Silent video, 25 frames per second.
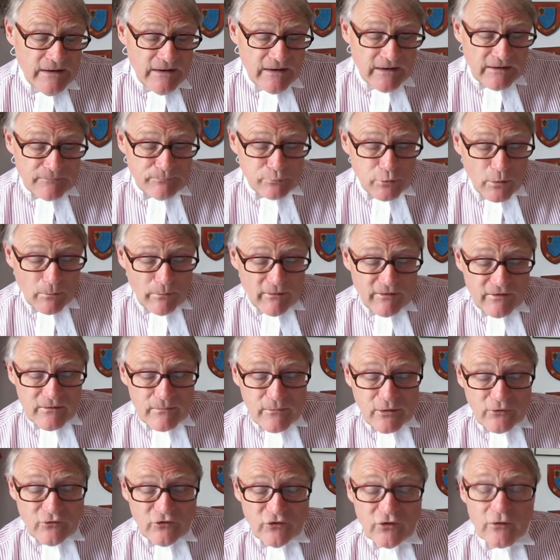It's probably the
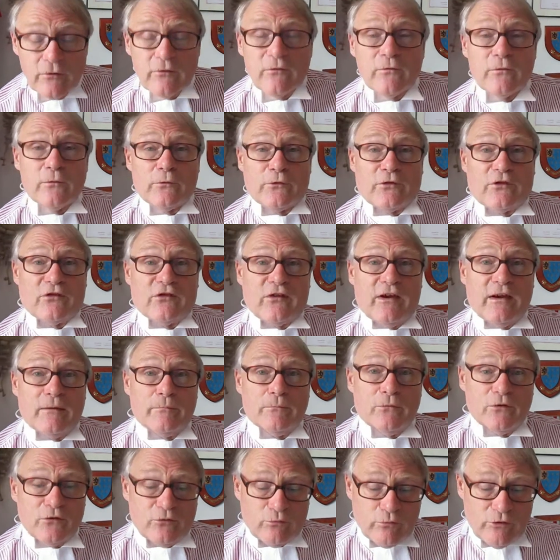most useful
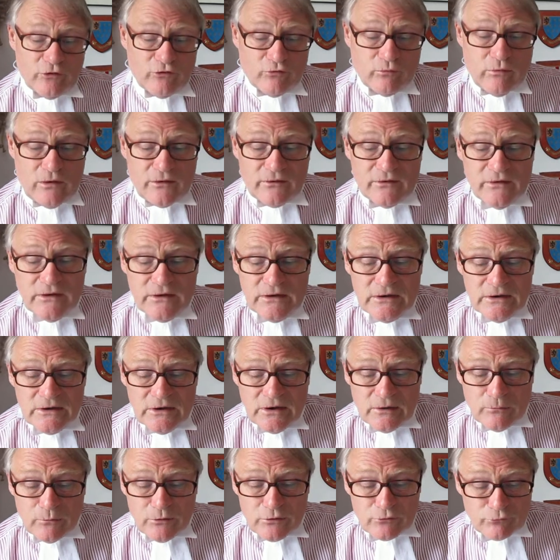statement which one
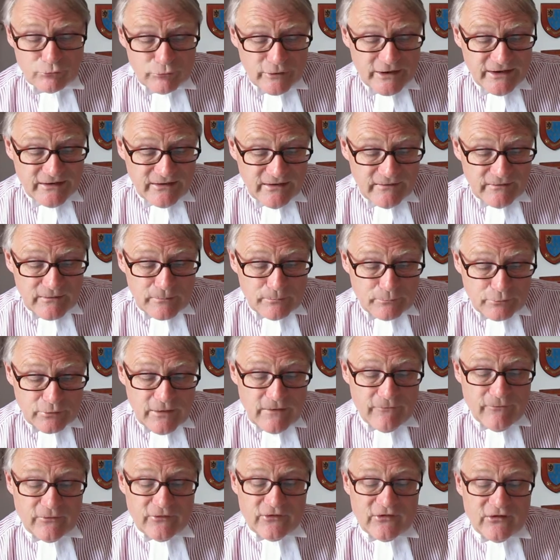will read in the
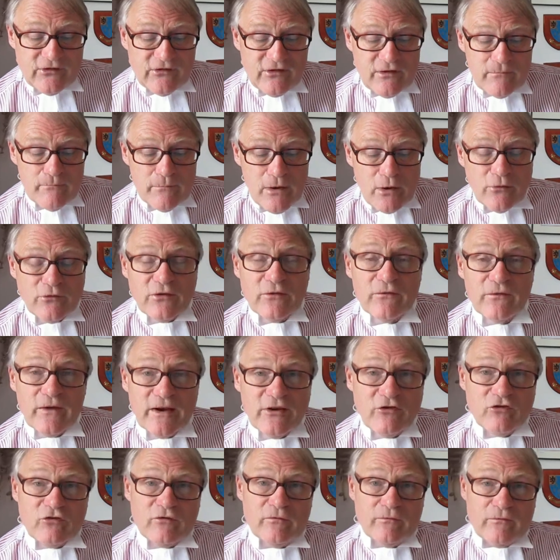preface is the
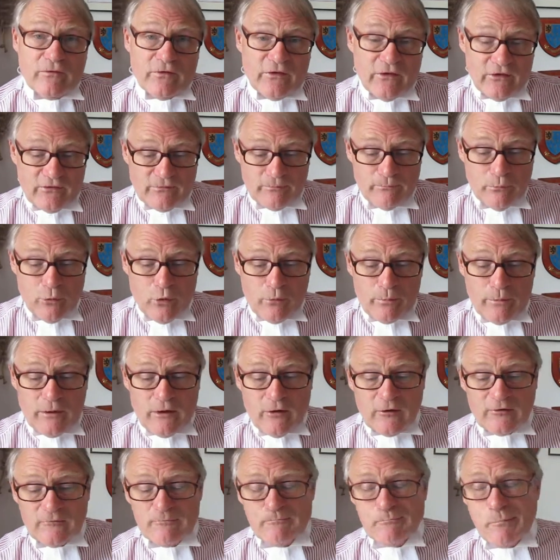motivation for this book,
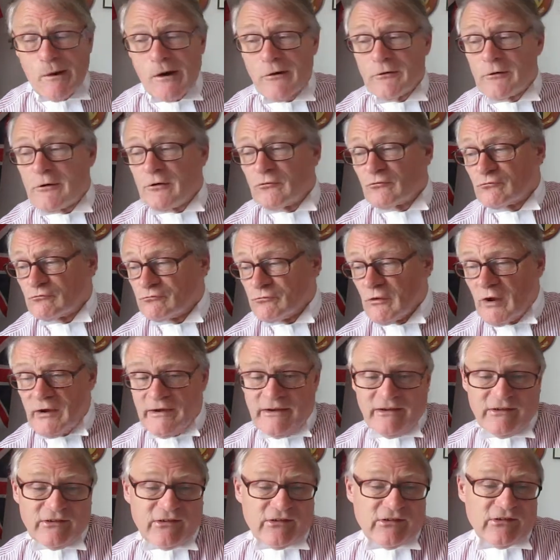because Burrows
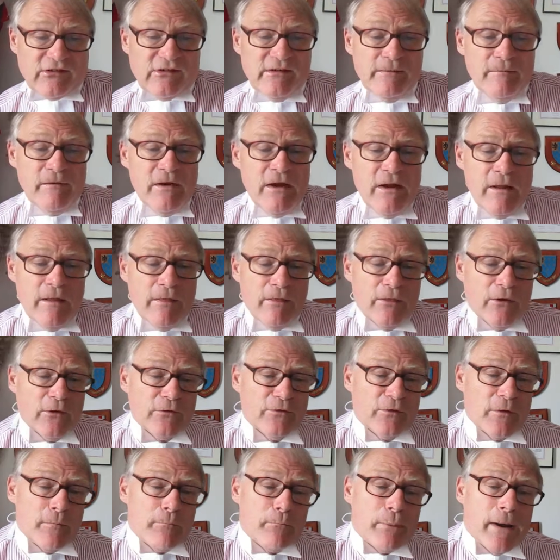writes that
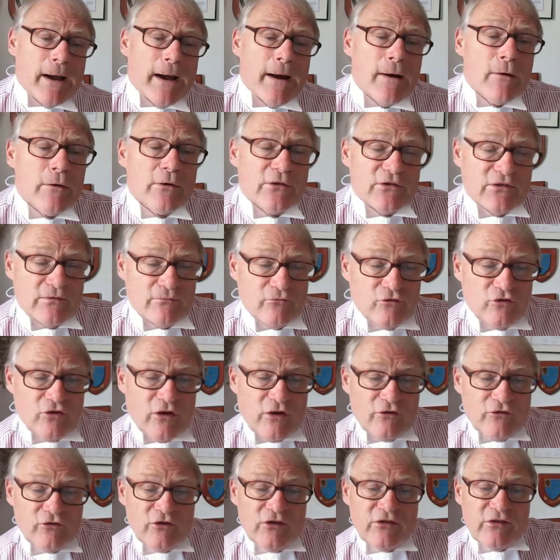the powers of
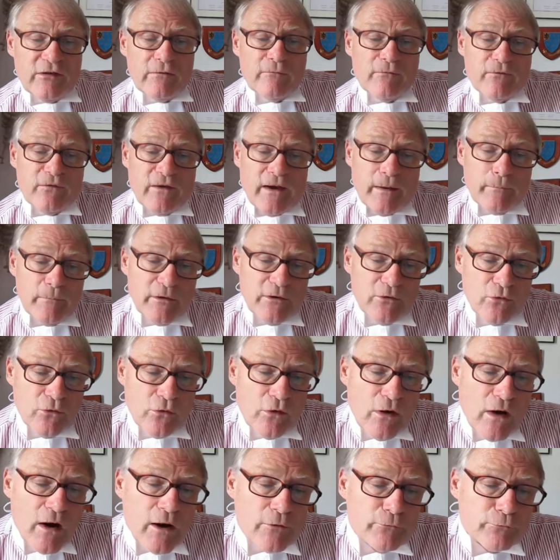judges in family law
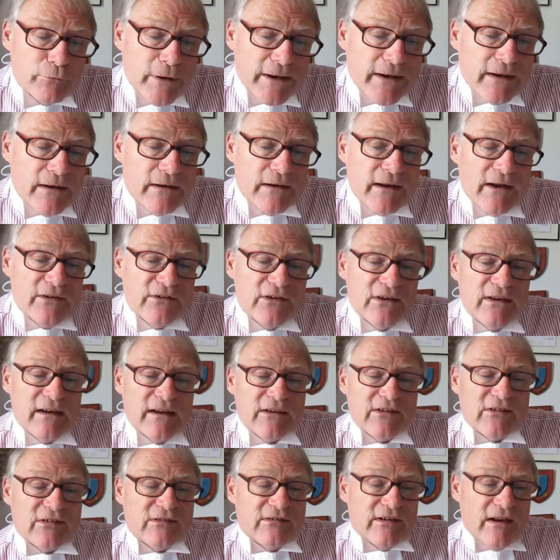are regulated
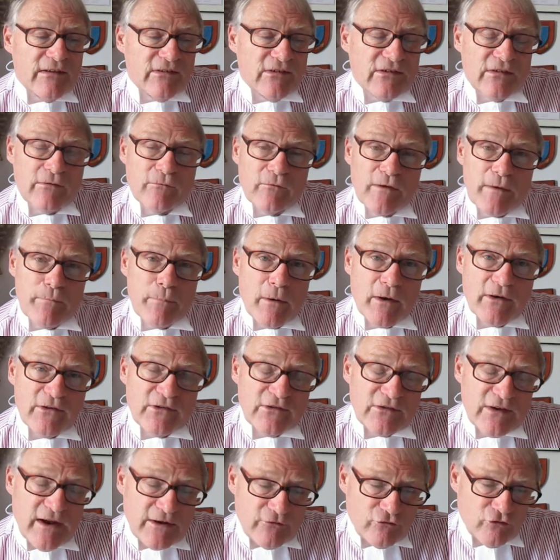extensively by
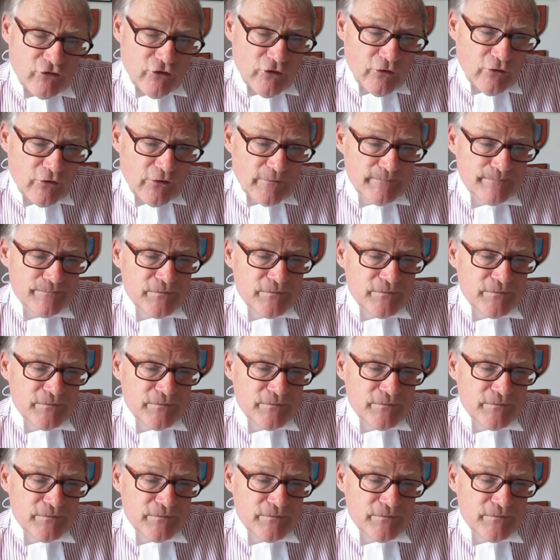statute.